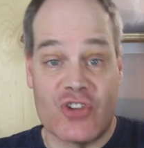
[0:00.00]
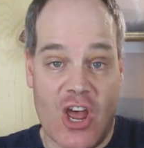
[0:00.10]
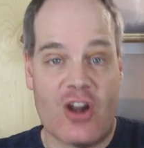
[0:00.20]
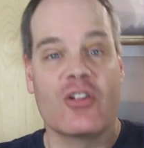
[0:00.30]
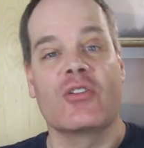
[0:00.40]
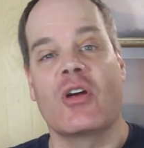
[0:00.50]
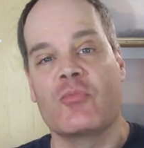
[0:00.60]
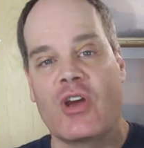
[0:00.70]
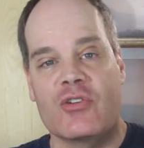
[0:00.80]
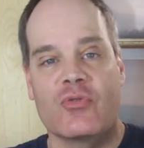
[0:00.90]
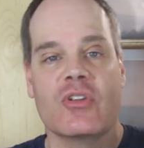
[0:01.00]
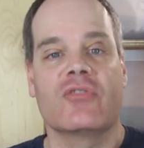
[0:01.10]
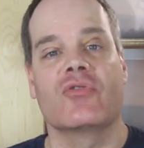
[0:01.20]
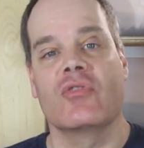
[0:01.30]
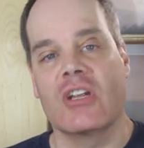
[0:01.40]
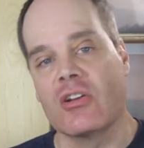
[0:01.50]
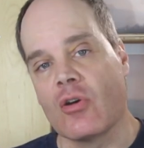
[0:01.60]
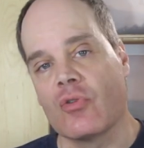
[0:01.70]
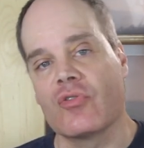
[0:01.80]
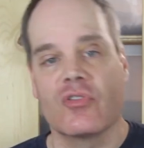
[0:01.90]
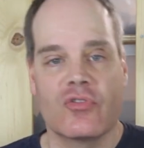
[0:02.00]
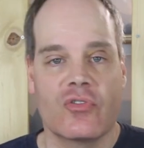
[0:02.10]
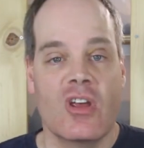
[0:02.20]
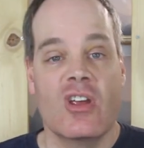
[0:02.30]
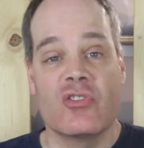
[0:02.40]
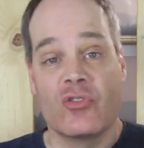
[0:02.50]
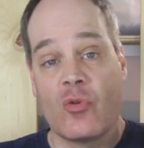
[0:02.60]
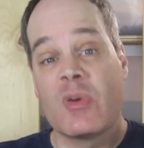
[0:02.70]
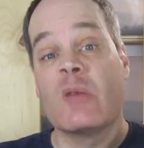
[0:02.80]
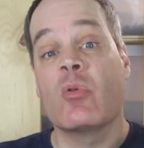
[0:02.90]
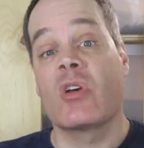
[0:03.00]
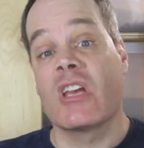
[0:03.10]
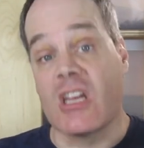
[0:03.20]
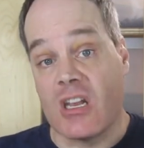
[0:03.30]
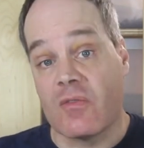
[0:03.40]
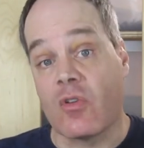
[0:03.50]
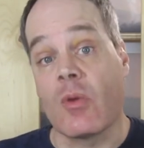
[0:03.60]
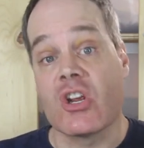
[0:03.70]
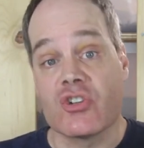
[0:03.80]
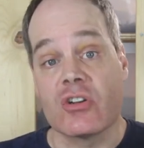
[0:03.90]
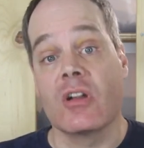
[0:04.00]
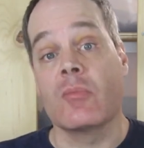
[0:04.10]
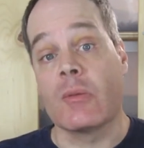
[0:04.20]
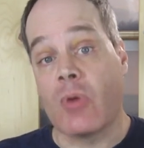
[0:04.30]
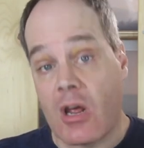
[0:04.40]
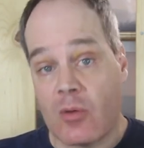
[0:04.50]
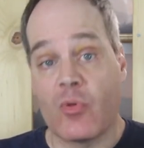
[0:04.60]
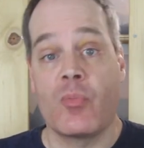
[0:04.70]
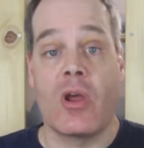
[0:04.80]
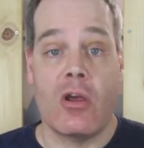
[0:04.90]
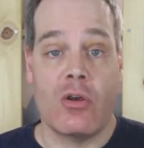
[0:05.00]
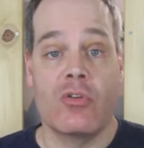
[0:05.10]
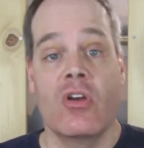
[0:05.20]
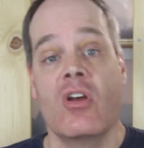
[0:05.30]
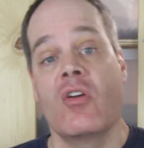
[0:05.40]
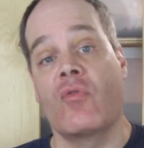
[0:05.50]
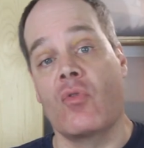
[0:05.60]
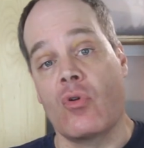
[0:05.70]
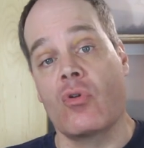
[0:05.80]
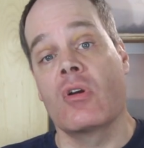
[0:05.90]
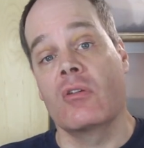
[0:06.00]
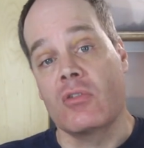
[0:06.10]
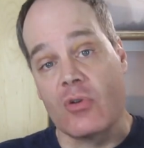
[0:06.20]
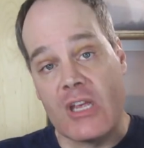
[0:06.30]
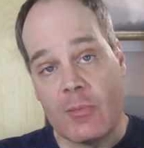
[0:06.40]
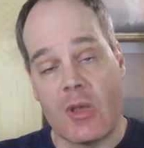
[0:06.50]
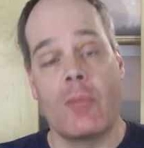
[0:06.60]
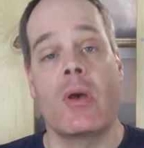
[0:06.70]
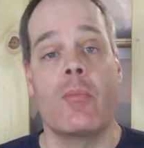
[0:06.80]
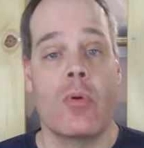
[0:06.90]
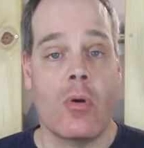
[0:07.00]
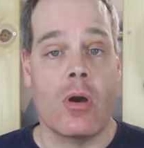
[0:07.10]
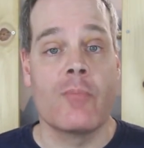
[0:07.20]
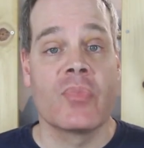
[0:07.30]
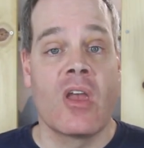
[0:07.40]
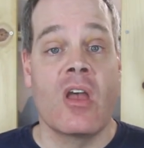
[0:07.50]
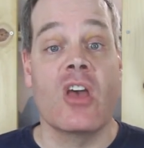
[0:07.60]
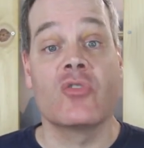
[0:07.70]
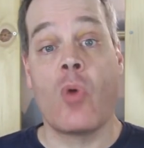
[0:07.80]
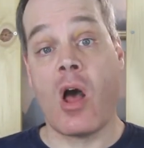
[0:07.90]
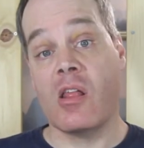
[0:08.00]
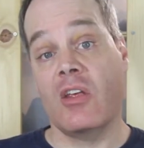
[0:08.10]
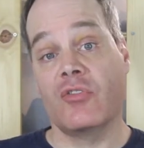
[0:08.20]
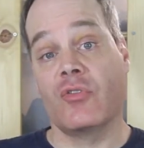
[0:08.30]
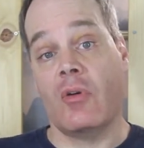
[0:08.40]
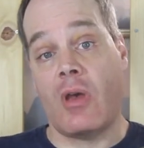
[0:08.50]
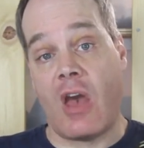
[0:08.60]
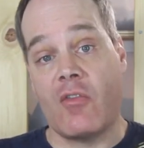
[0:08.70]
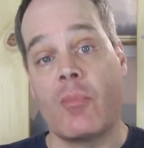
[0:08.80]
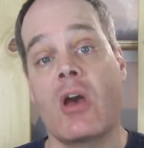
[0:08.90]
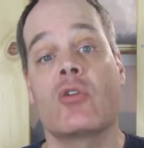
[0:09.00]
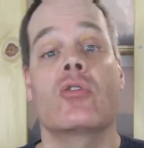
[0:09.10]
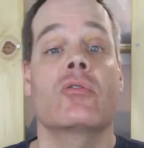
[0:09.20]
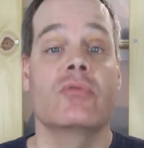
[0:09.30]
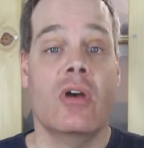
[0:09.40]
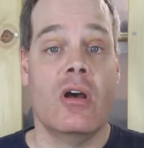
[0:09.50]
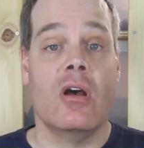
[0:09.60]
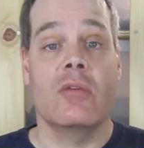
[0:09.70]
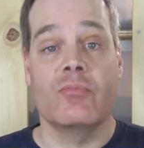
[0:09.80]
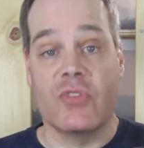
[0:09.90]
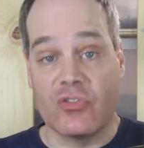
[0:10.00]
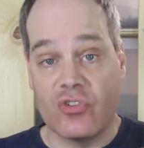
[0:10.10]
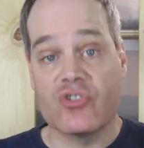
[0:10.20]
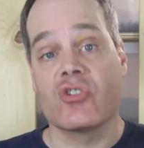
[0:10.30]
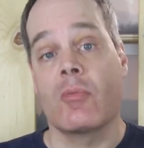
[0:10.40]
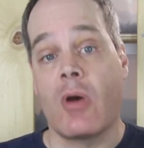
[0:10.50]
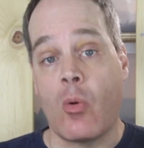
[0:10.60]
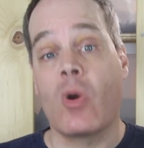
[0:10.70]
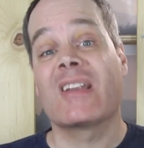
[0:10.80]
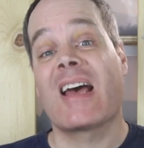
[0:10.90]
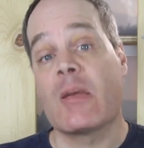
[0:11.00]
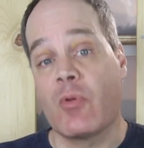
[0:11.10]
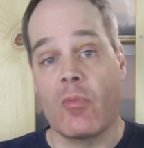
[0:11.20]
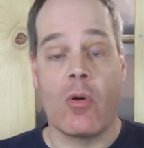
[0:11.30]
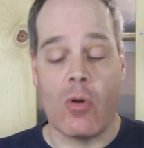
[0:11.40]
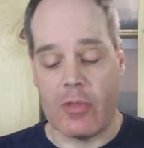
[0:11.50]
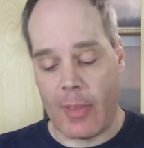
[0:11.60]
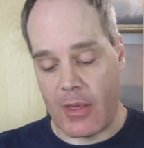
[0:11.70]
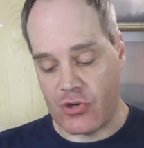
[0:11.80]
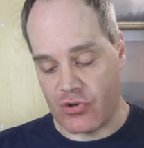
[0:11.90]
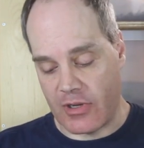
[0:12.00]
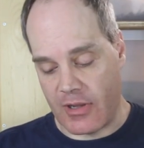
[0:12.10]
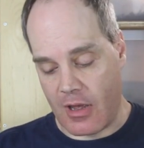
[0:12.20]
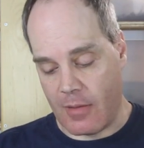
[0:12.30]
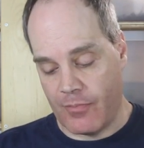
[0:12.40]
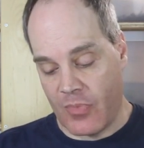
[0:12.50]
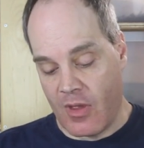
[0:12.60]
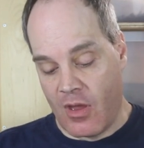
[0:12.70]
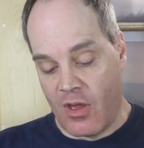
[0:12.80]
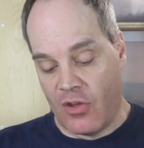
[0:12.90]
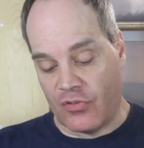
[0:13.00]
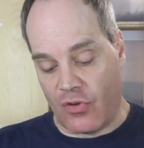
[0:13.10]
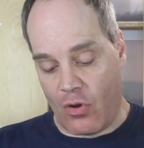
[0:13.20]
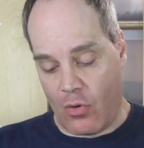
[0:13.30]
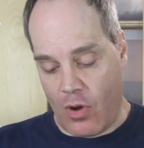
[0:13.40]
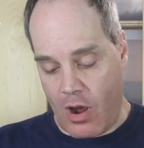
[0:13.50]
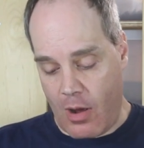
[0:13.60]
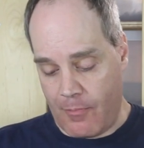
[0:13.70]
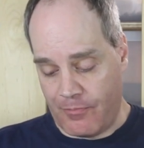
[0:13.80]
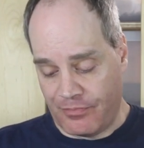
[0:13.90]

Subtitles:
channel and I do these videos is just so people can get information and be better prepared for, you know, keeping a pet boa, as well as have a better decision about what type of boa that they should get. So,